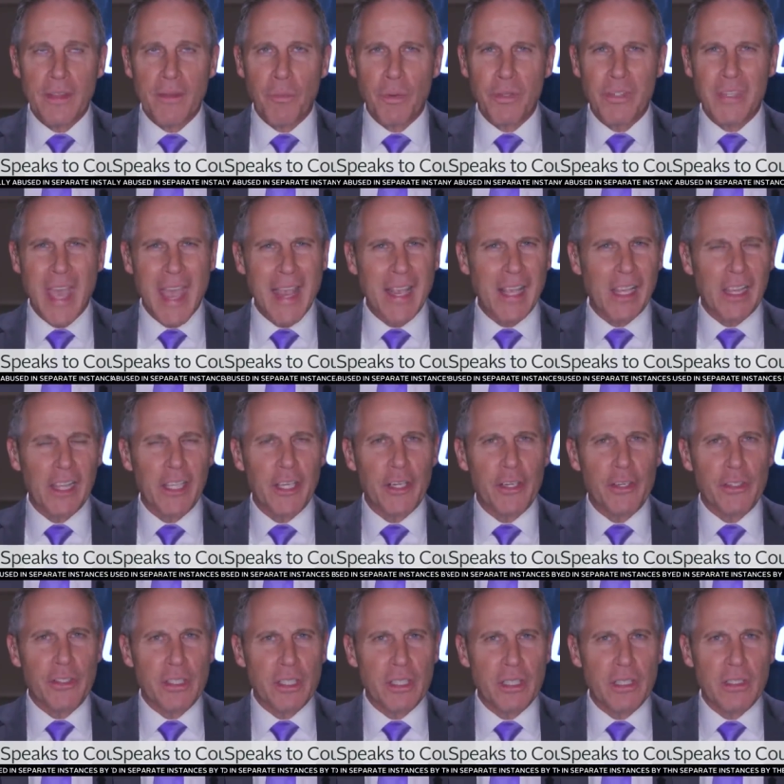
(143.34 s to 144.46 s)
was that
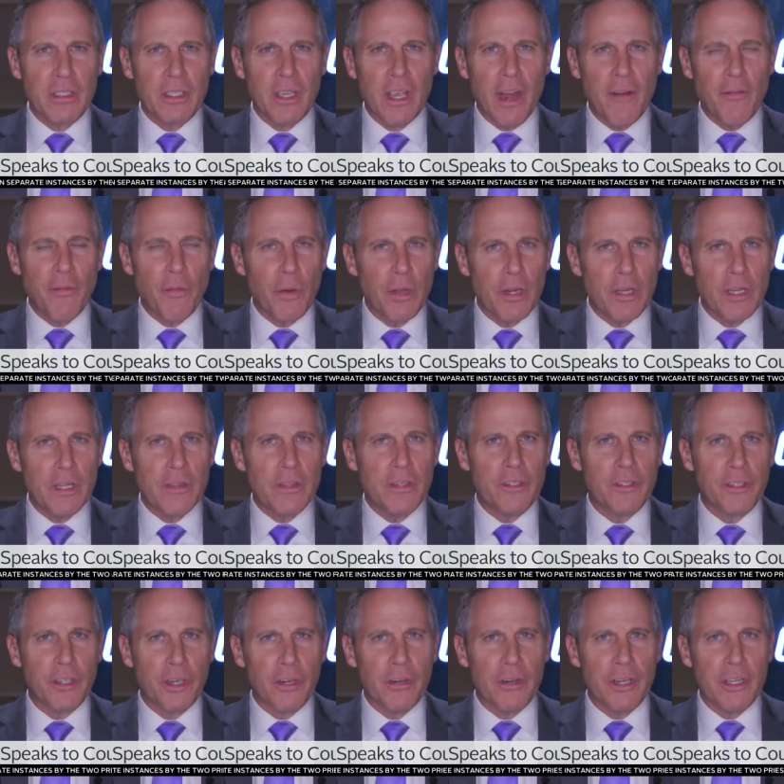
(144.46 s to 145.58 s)
clear to, to everyone in the
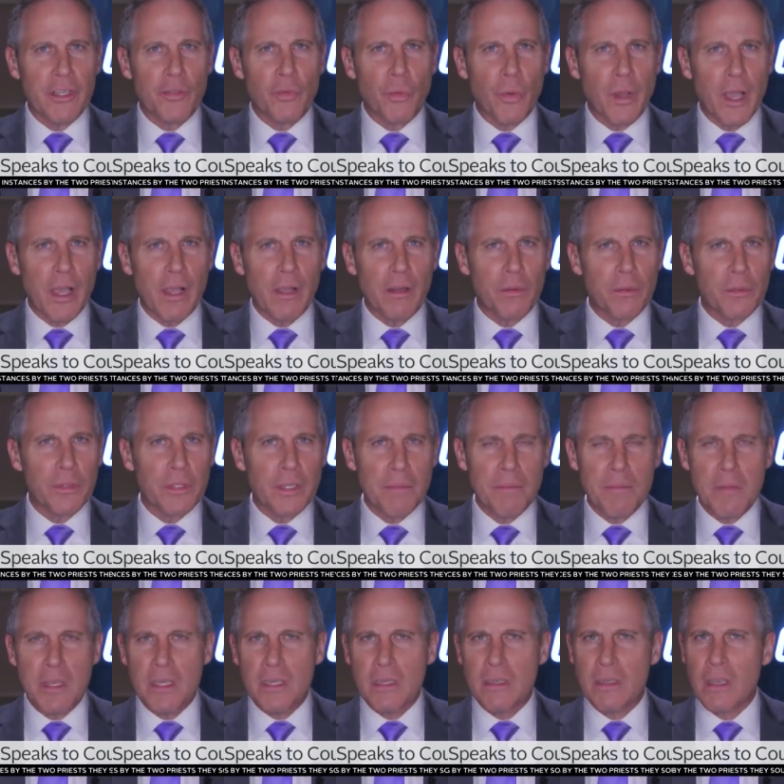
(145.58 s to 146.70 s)
jury as well, or was it
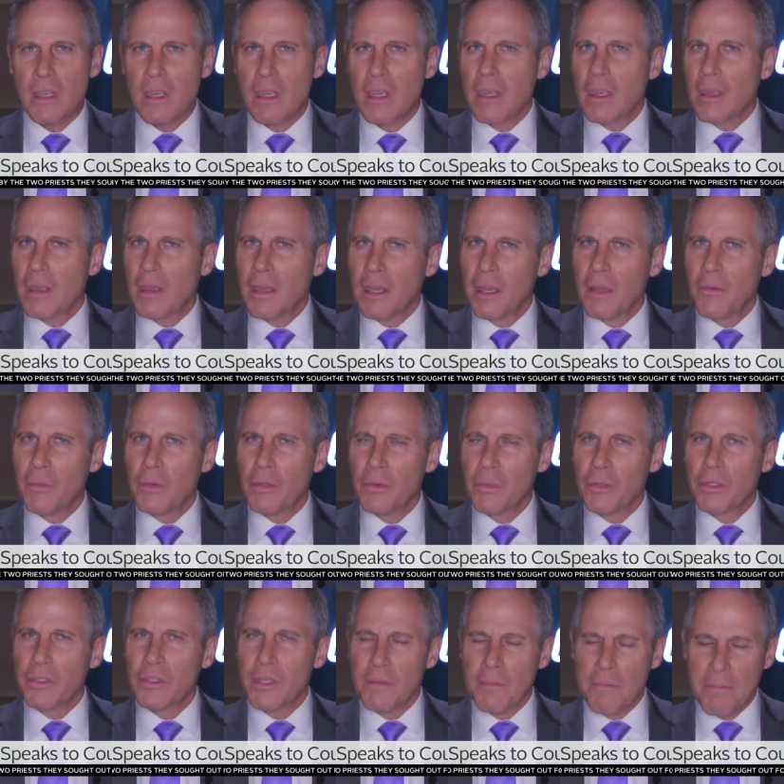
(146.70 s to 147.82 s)
mis...
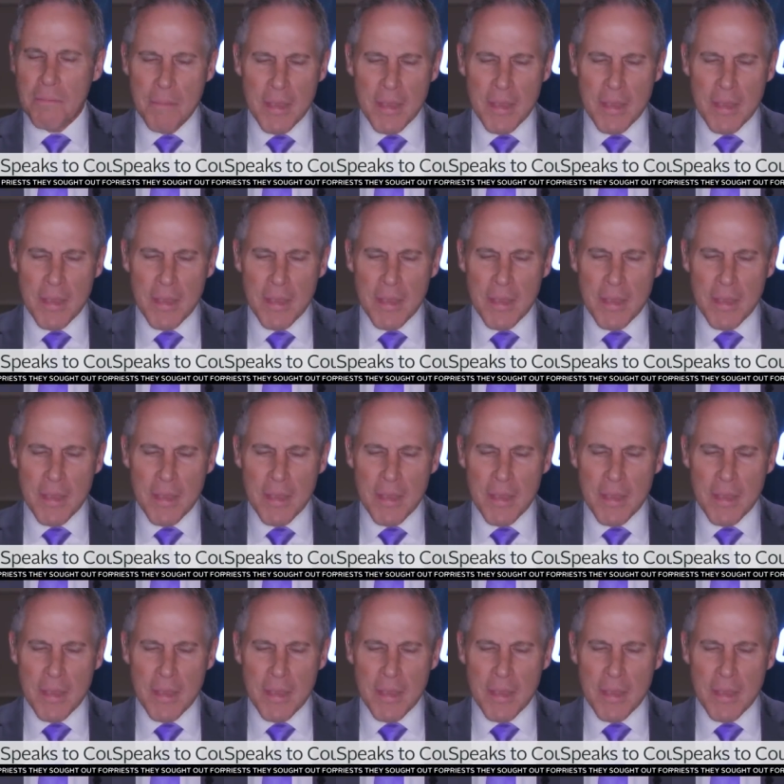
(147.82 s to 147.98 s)
Was it